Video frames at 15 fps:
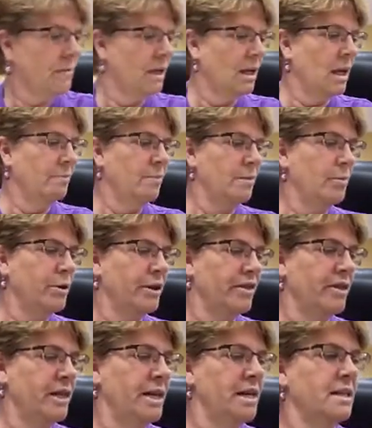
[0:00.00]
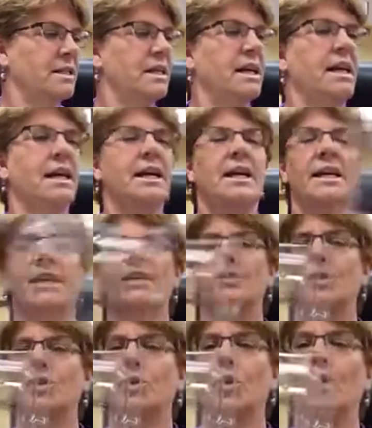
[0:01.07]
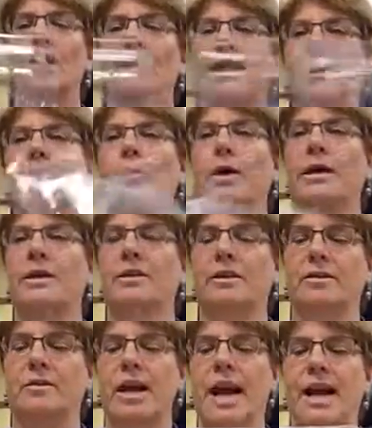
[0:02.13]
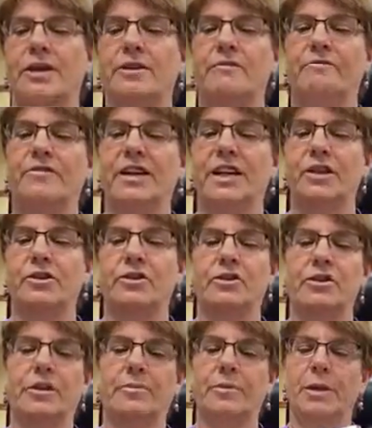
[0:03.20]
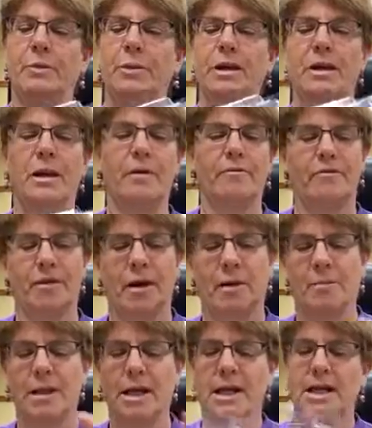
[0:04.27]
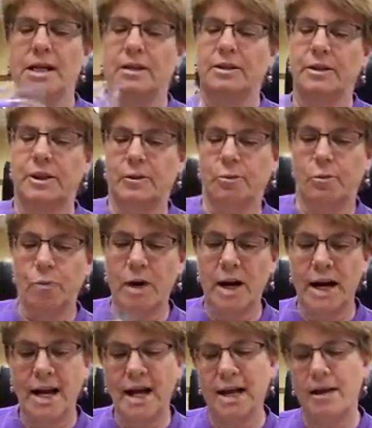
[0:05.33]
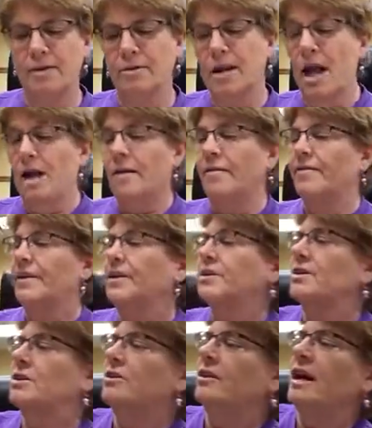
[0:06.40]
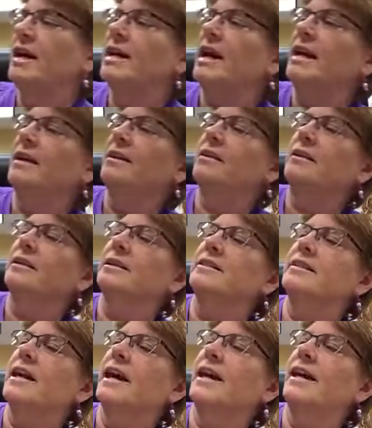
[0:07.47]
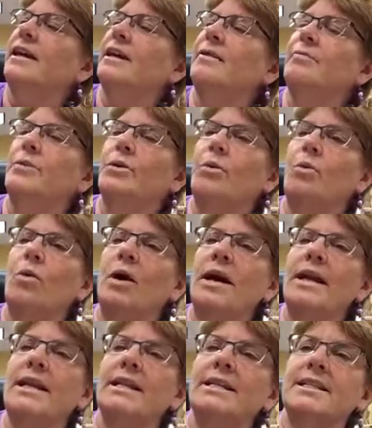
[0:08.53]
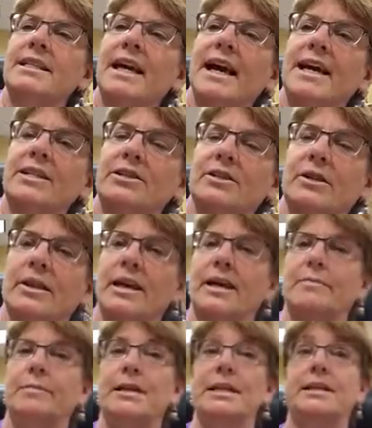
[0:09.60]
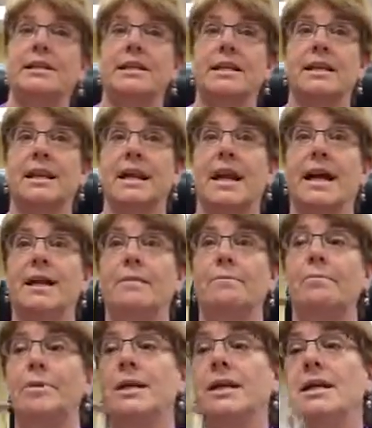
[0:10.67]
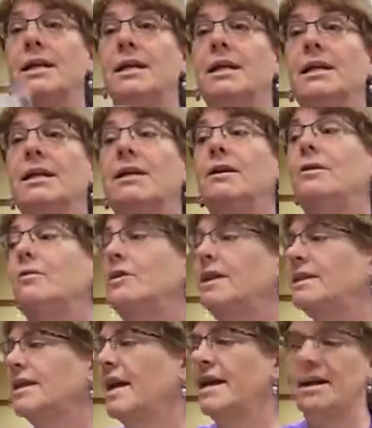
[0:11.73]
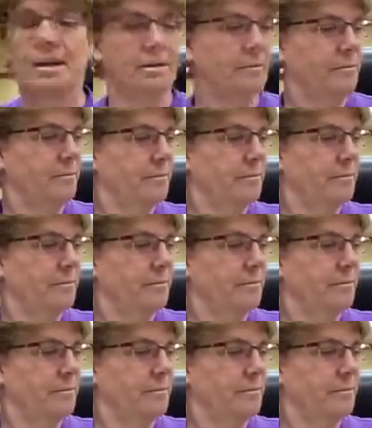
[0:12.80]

A couple more things. Here's a toy like what your action figures or something would come from. Look around. There's a triangle. It's got a number 1 inside, so that means it can be recycled.